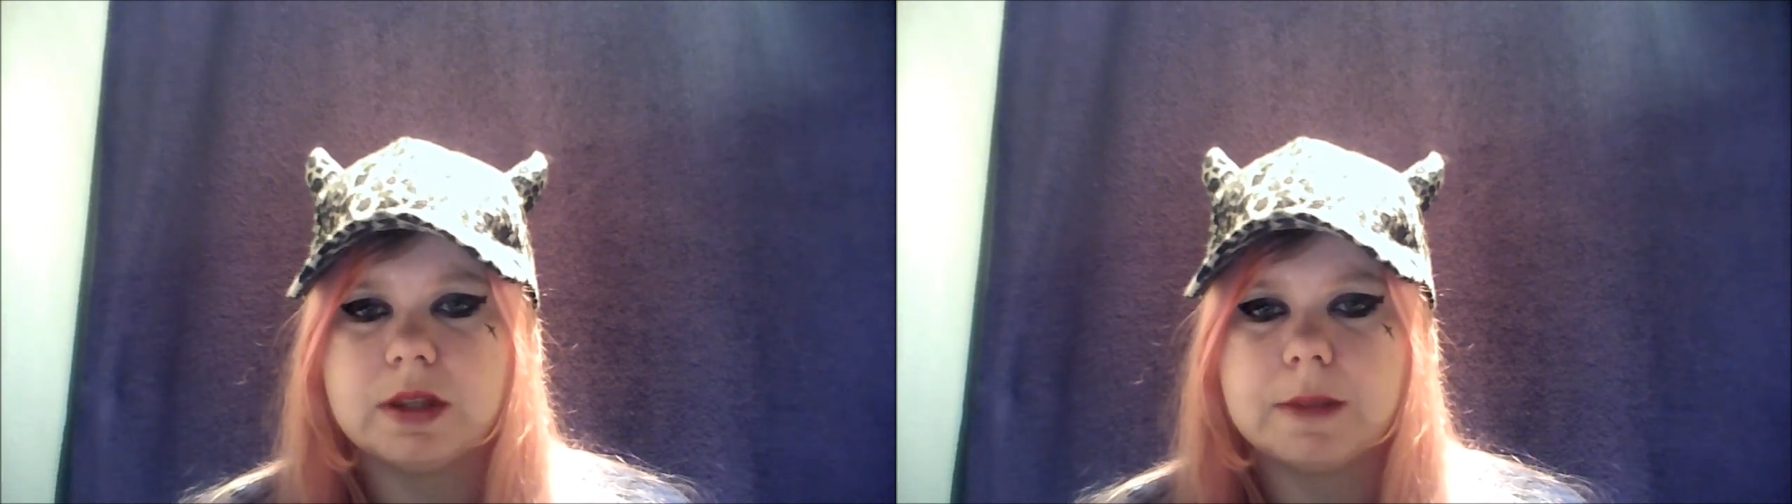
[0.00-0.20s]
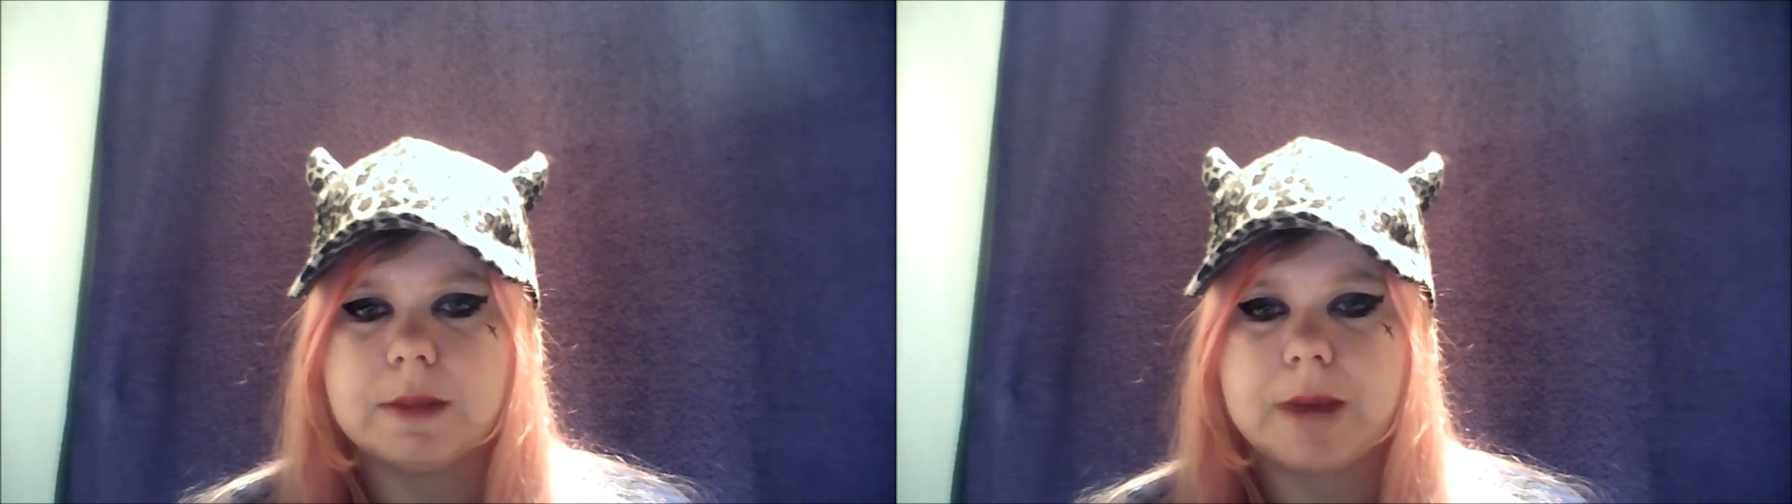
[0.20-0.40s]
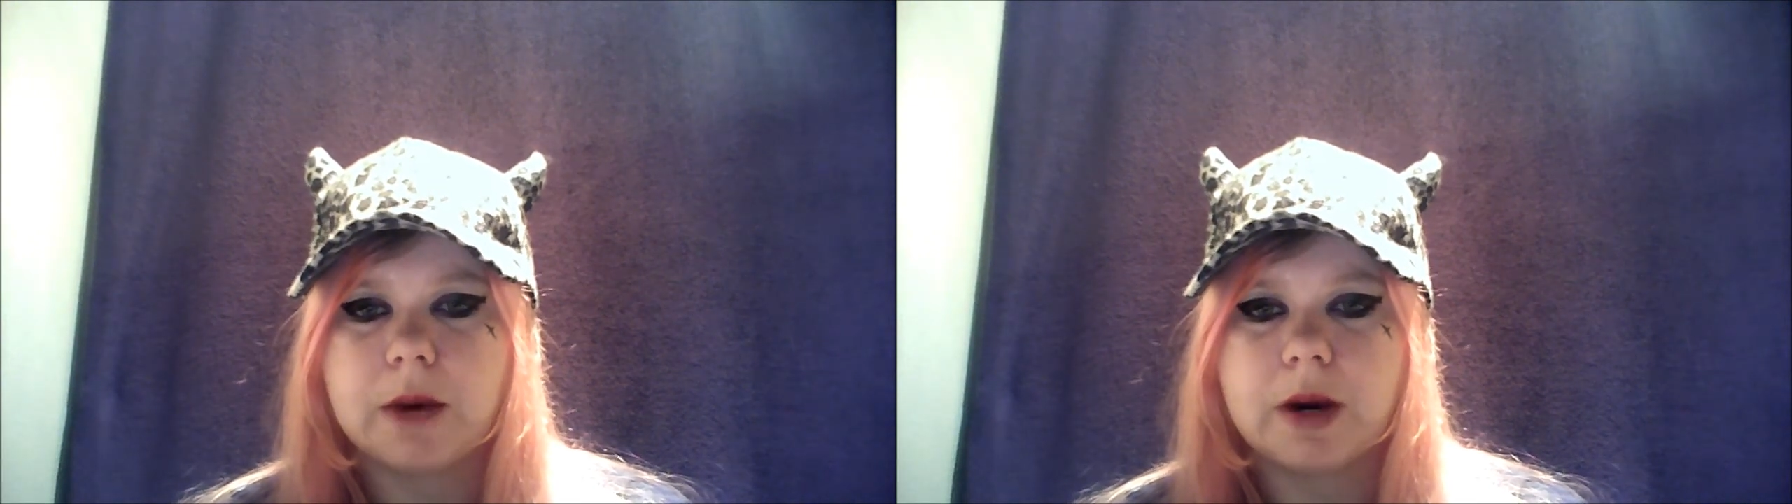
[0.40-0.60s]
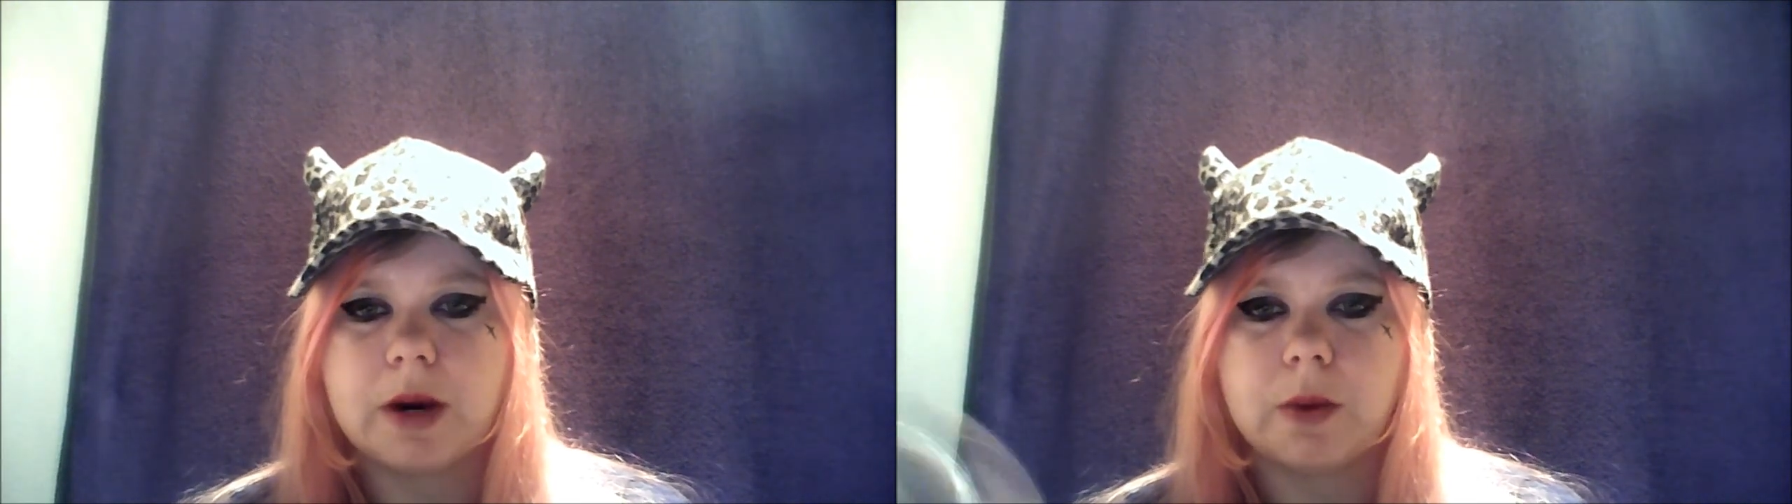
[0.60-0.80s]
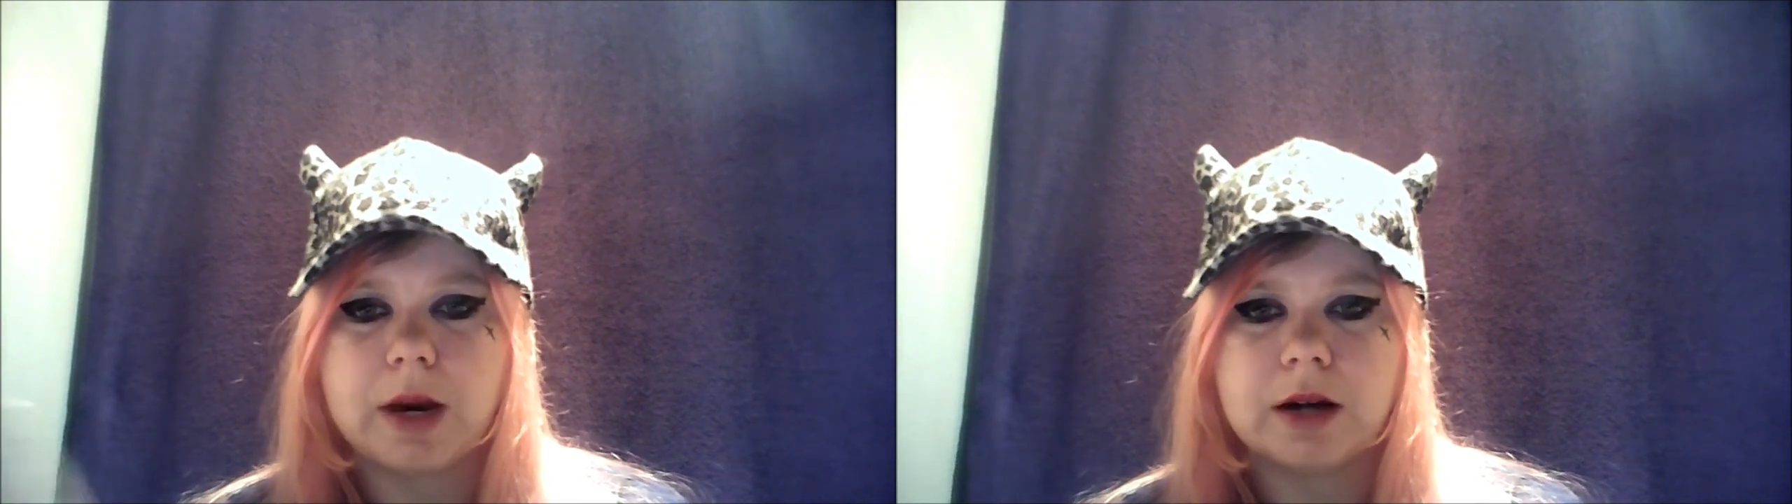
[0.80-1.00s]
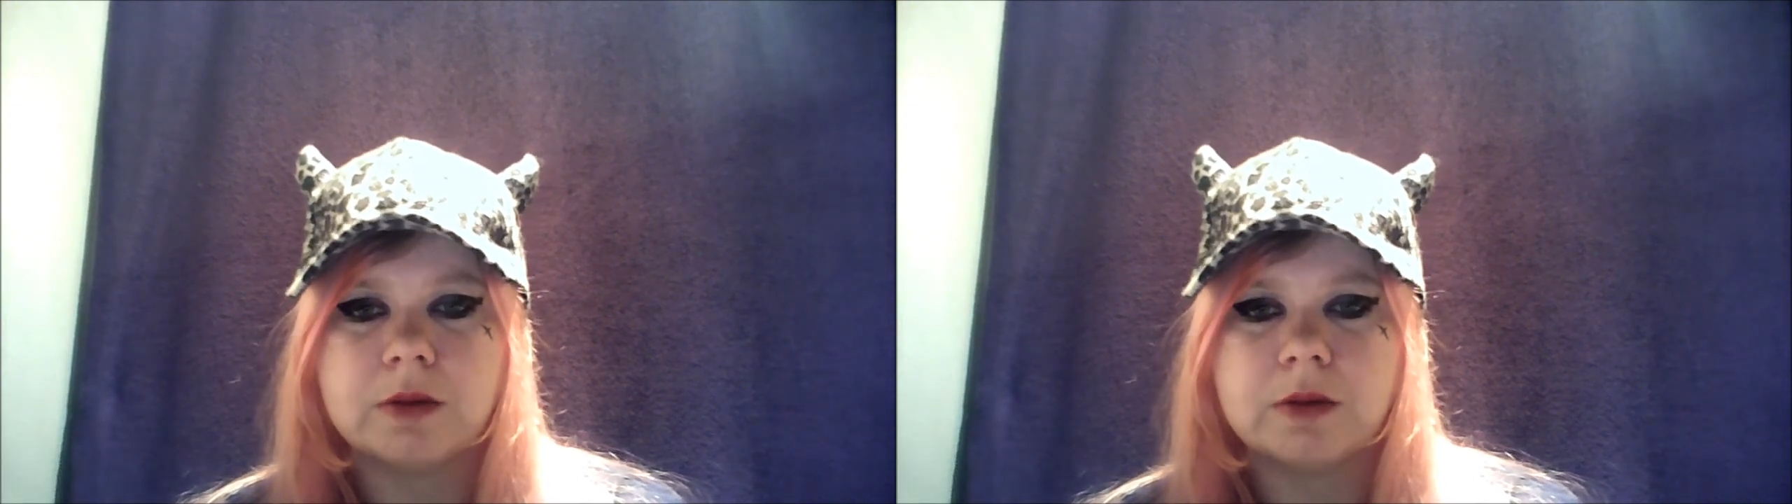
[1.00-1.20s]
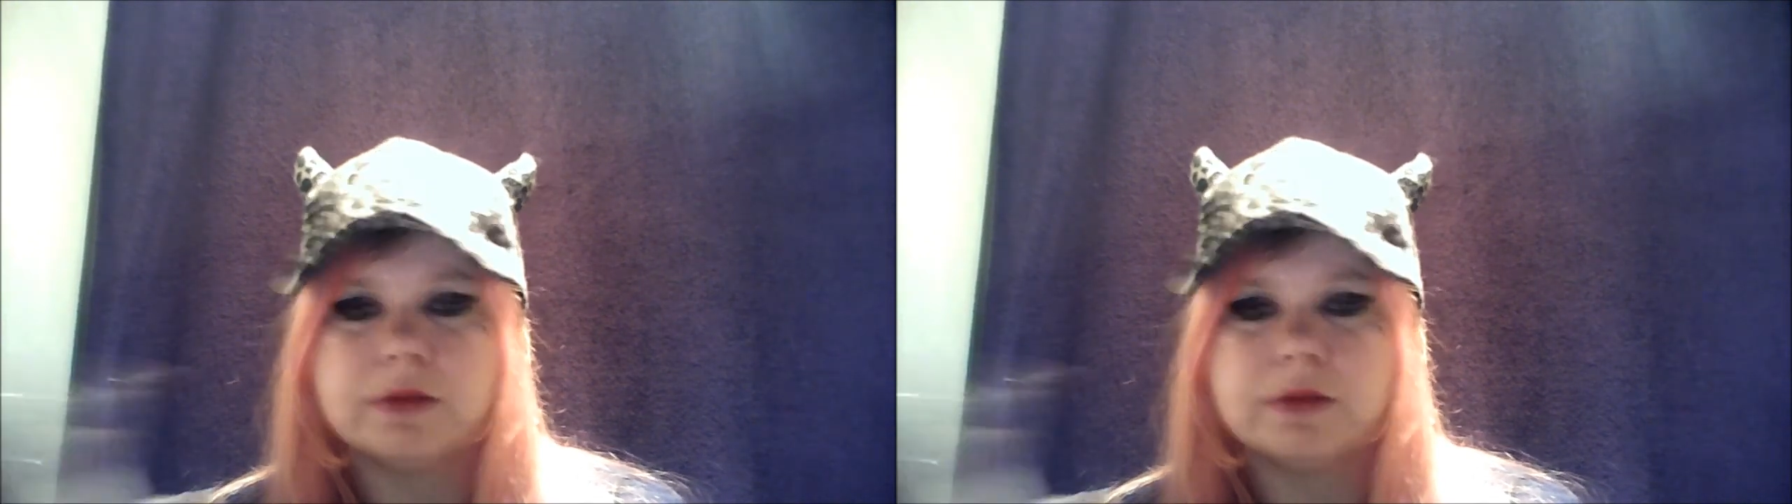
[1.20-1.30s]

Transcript: the bow wow wow